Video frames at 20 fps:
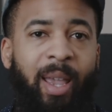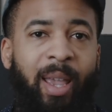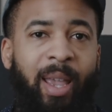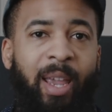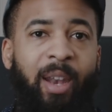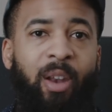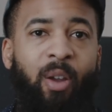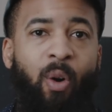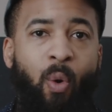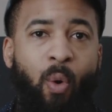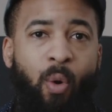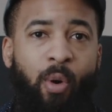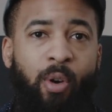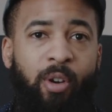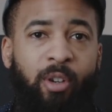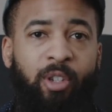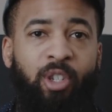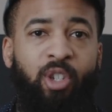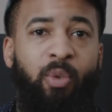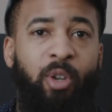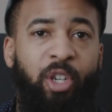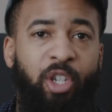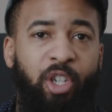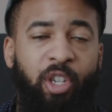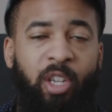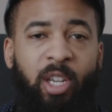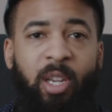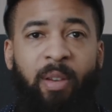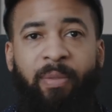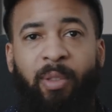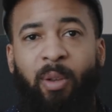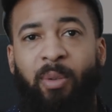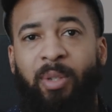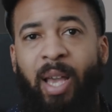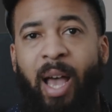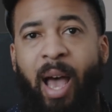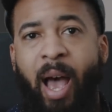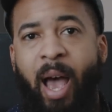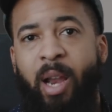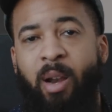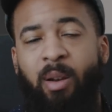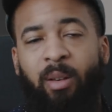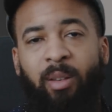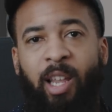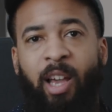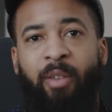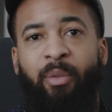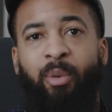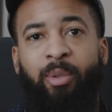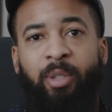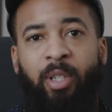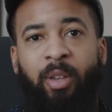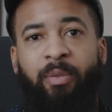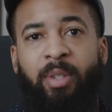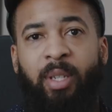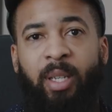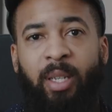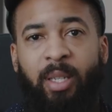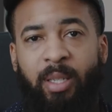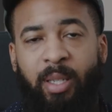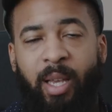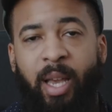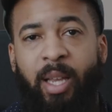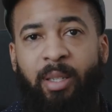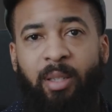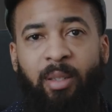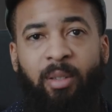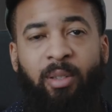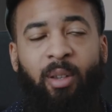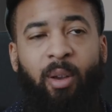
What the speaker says: in order to achieve those higher levels of success.